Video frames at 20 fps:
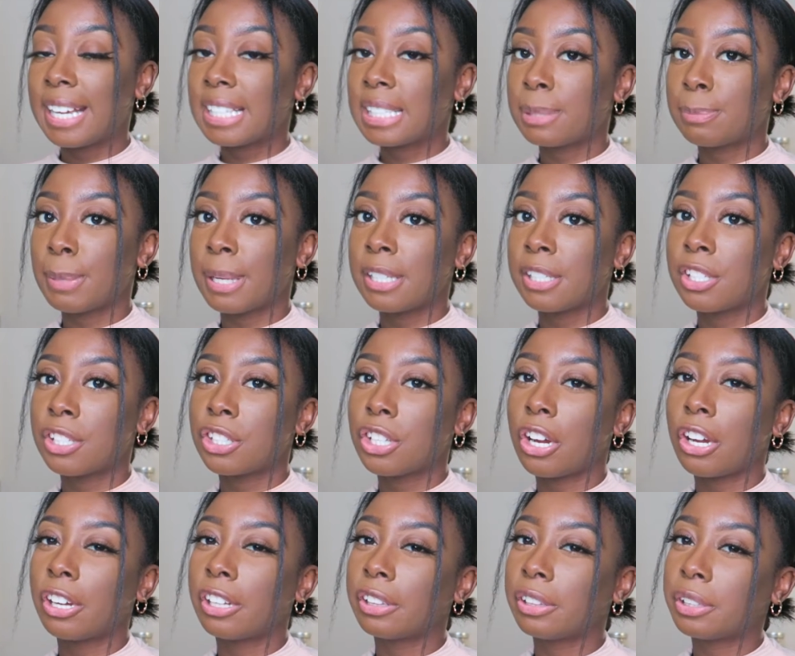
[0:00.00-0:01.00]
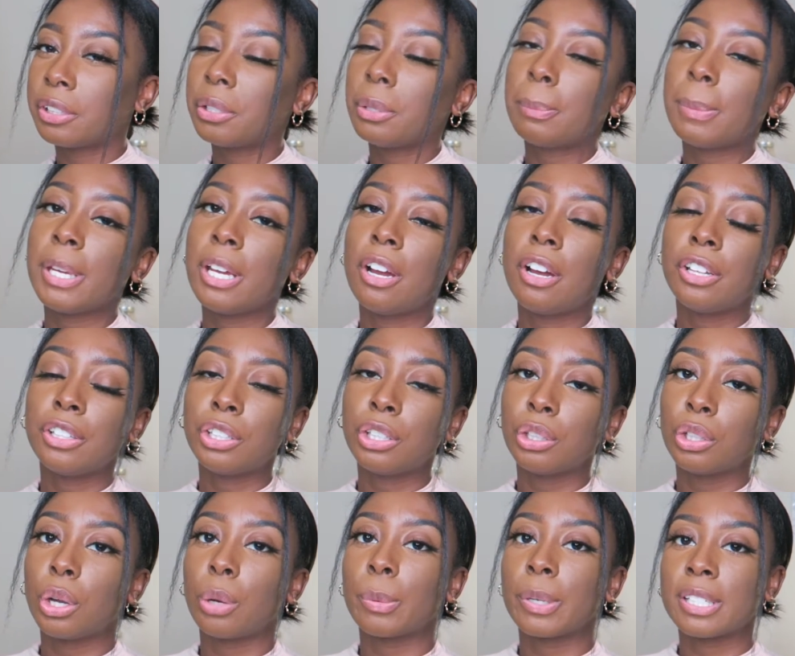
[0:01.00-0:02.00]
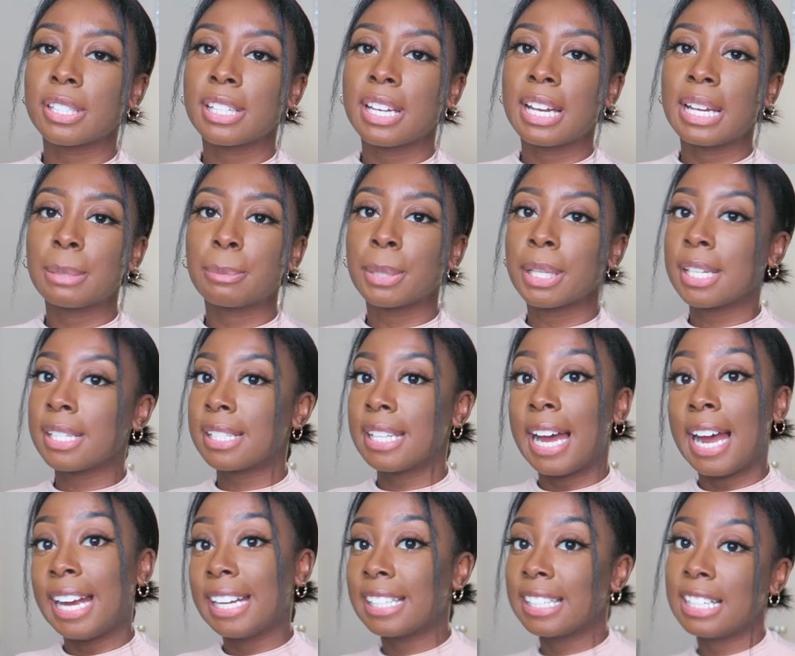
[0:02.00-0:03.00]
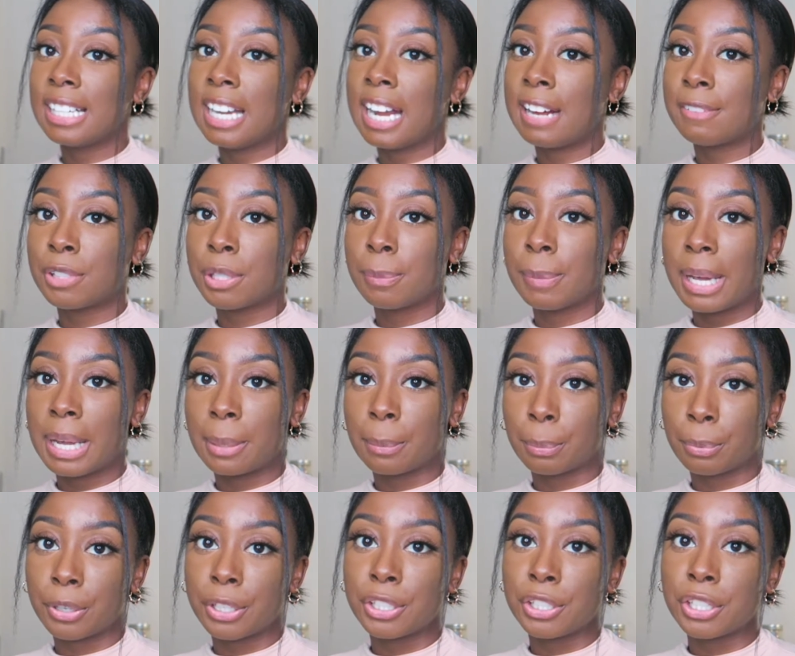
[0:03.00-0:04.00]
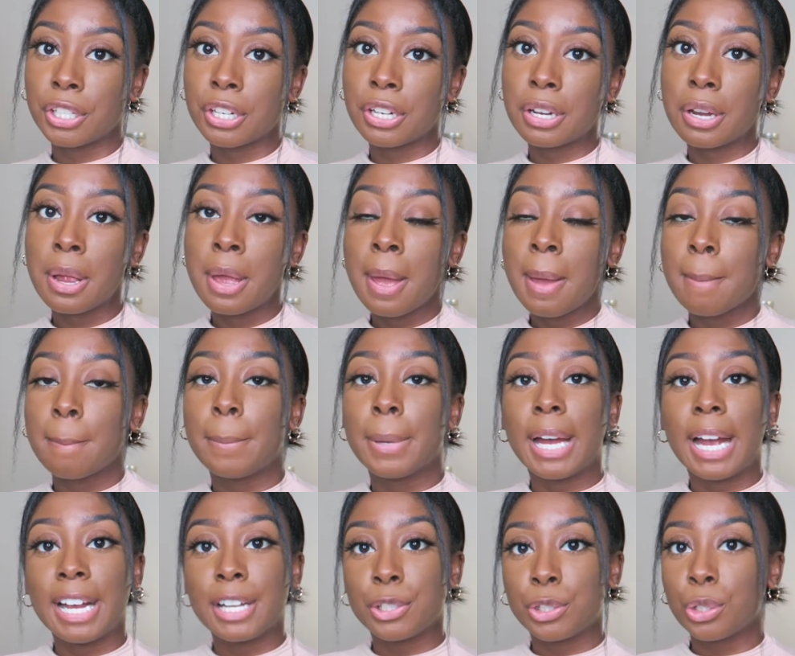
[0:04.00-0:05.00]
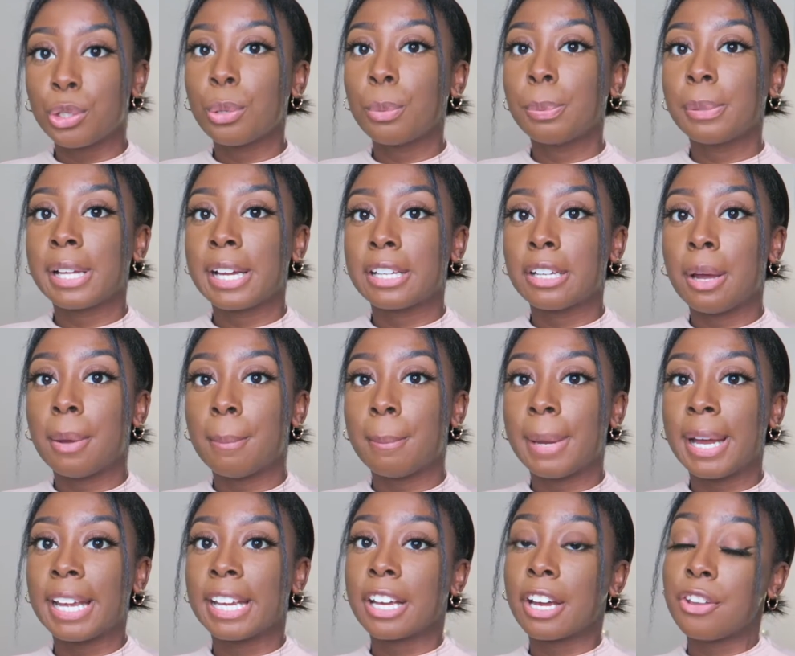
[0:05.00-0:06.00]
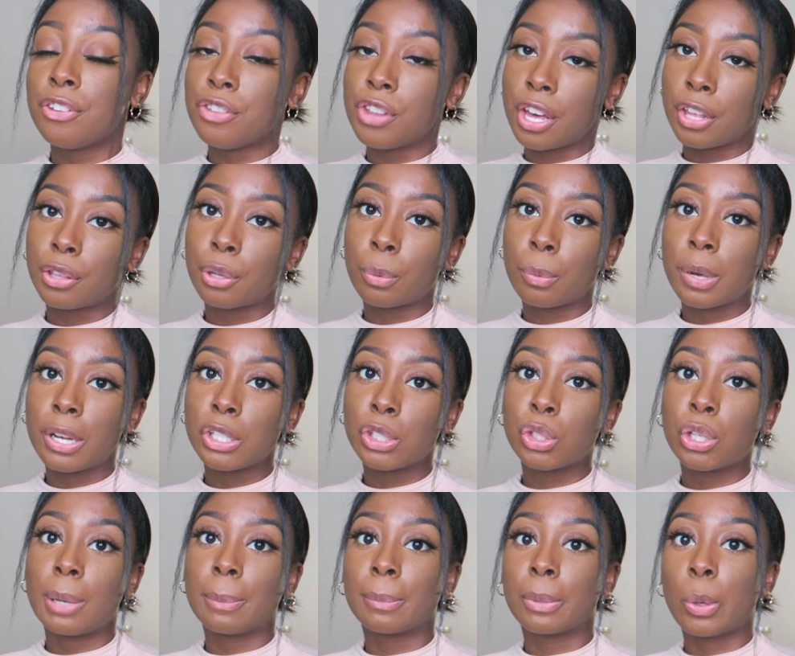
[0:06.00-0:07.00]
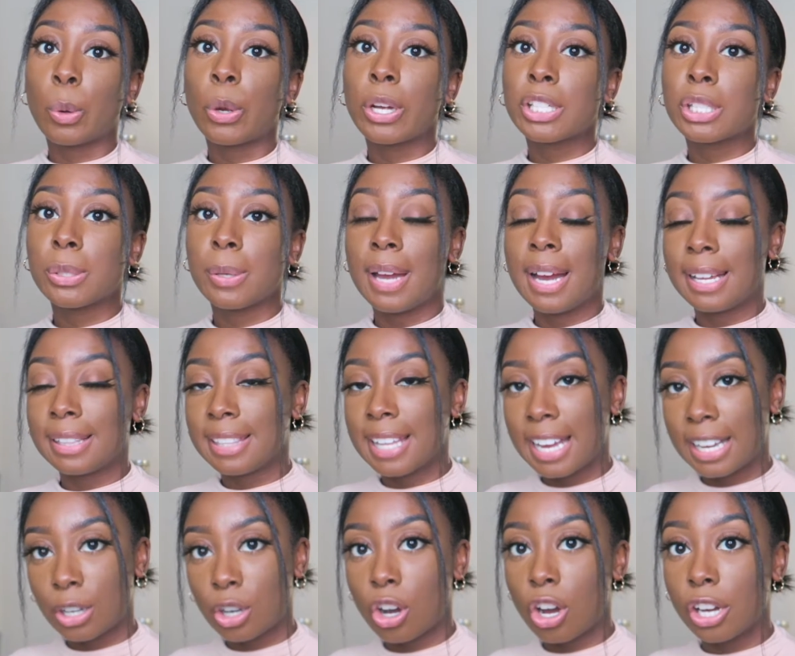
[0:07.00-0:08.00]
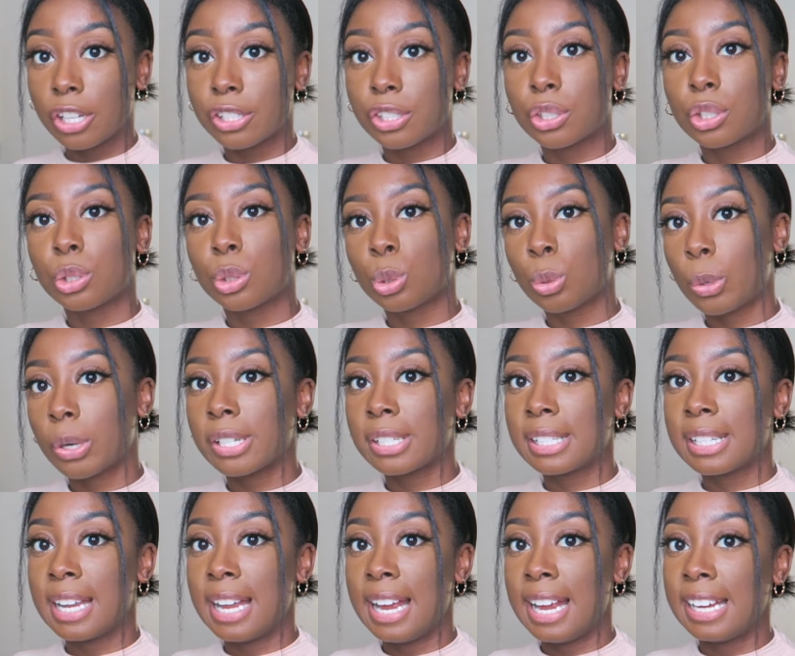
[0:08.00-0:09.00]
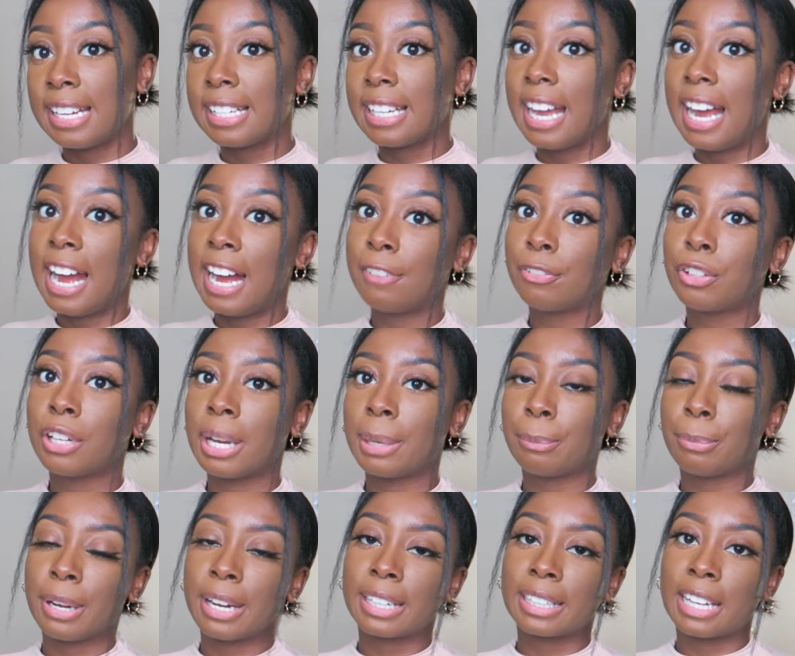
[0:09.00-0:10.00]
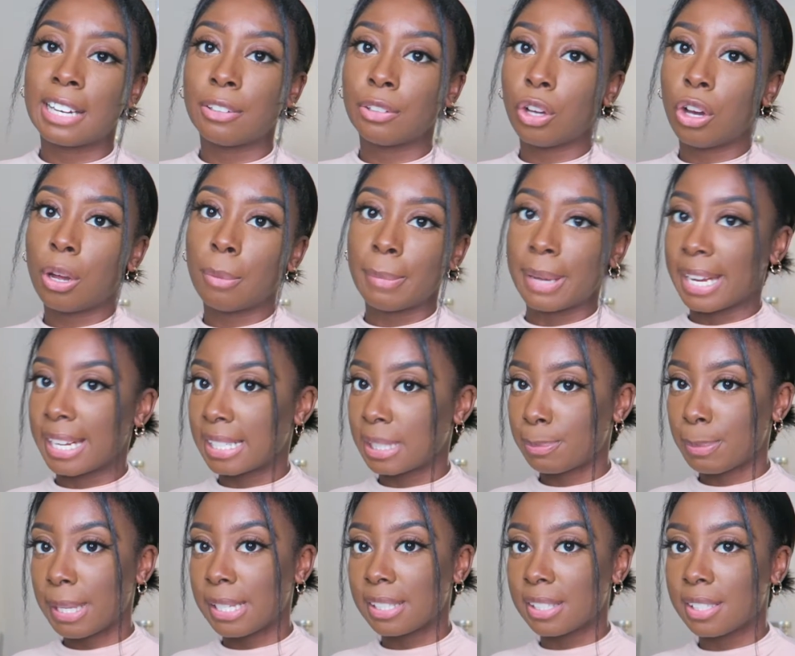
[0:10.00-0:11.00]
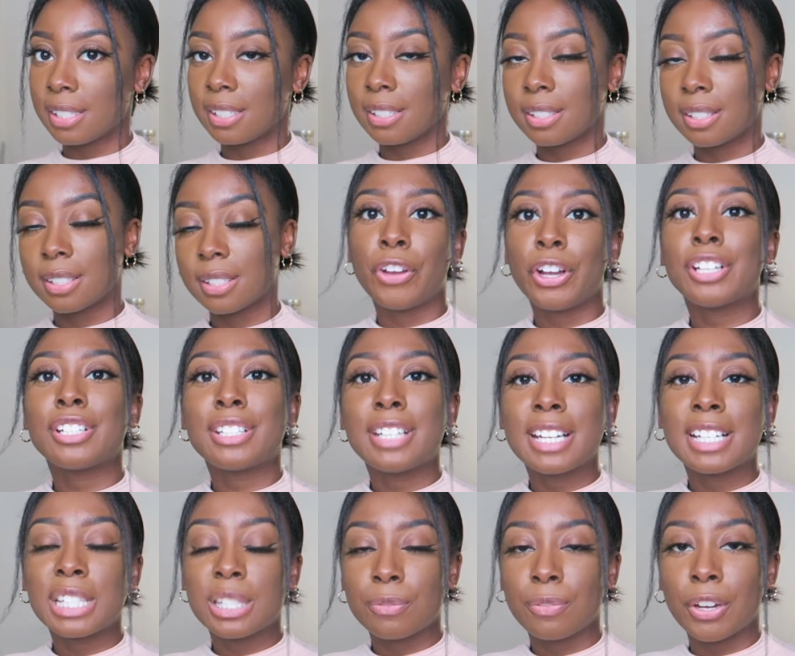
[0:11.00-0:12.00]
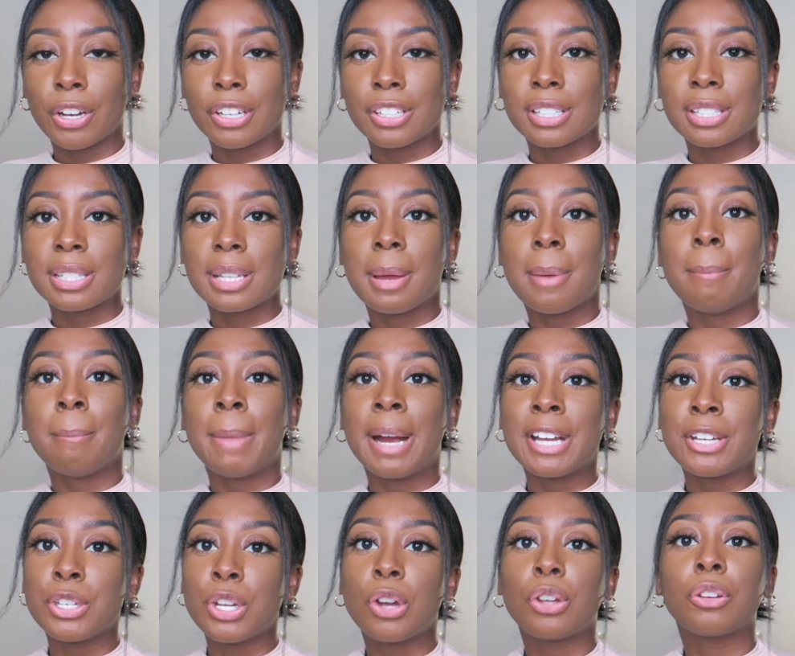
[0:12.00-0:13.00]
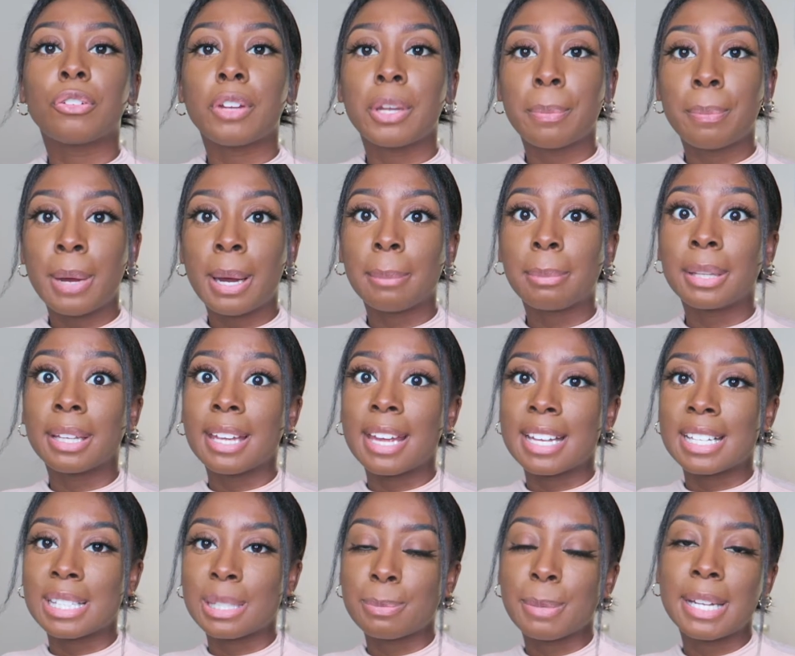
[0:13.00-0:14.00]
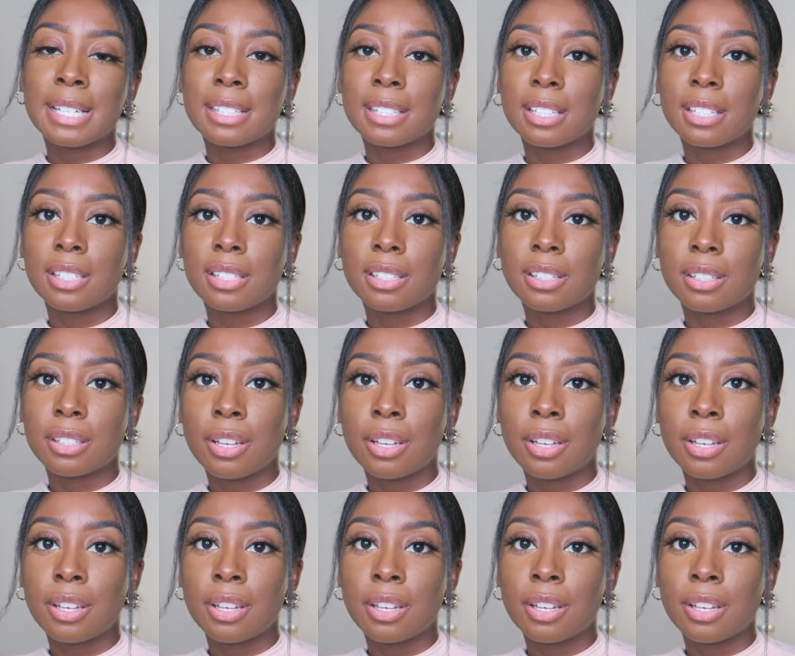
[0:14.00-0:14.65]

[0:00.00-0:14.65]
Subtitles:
expenses are a little bit on the lower side because I didn't have to buy a printer, but I do plan on buying another one, so I'm going to add that cost towards the end after I break down all my expenses. First things first, my notary public expenses.